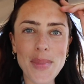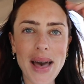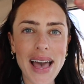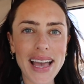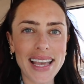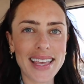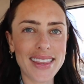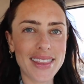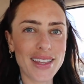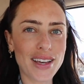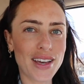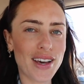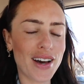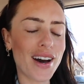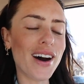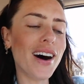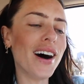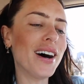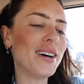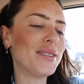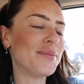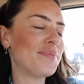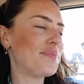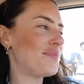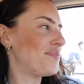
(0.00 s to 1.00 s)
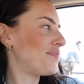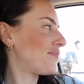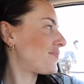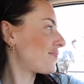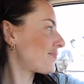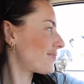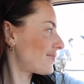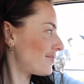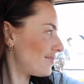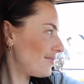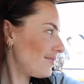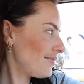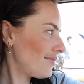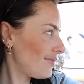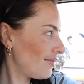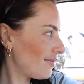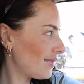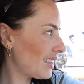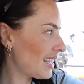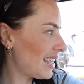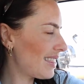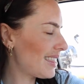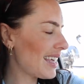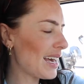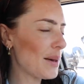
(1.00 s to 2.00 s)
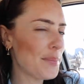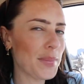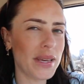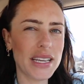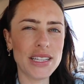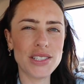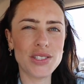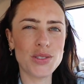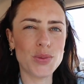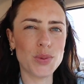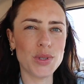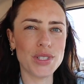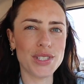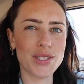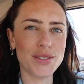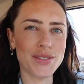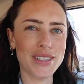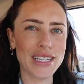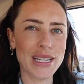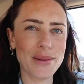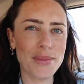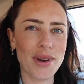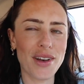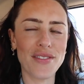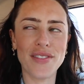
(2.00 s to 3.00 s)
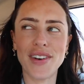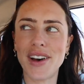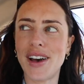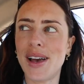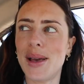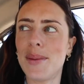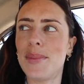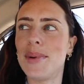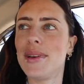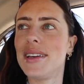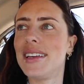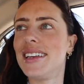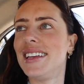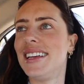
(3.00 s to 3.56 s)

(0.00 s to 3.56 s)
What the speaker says: I'm back in the car. That beach wasn't really my vibe.